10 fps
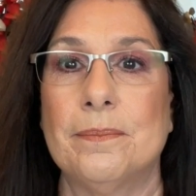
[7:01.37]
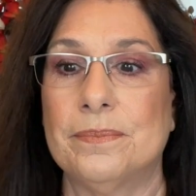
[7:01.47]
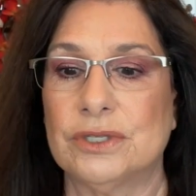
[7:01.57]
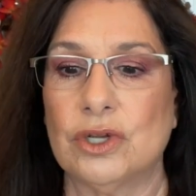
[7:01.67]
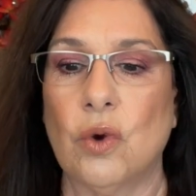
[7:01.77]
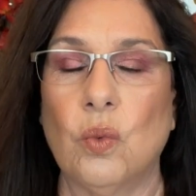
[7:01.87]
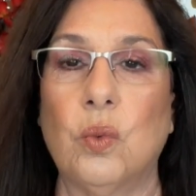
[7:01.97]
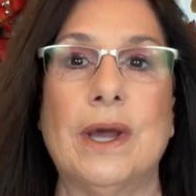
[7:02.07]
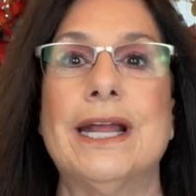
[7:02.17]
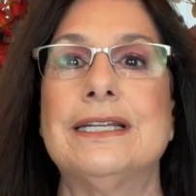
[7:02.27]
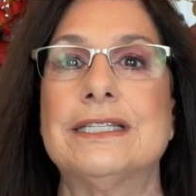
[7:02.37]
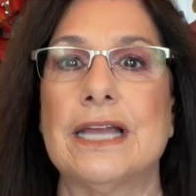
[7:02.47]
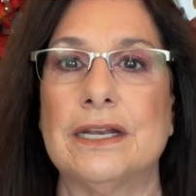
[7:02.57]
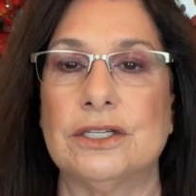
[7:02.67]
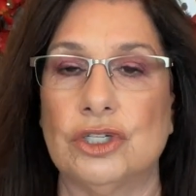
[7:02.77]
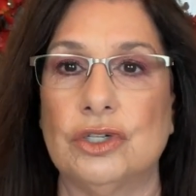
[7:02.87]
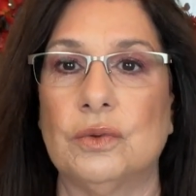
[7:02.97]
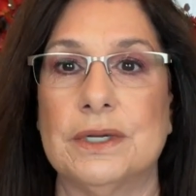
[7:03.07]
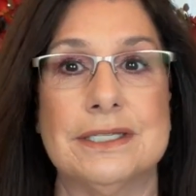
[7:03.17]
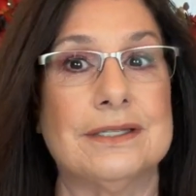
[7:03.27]
So what I decided to do
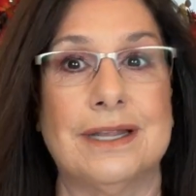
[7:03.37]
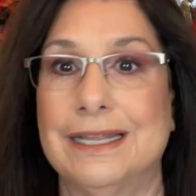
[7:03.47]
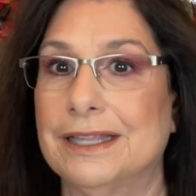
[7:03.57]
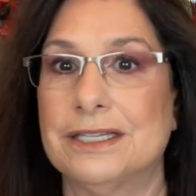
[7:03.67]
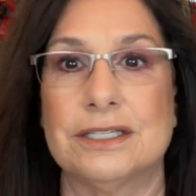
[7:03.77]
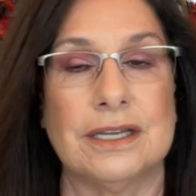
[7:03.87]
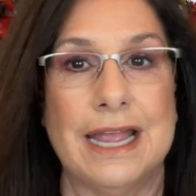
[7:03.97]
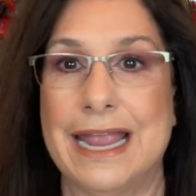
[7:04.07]
was in this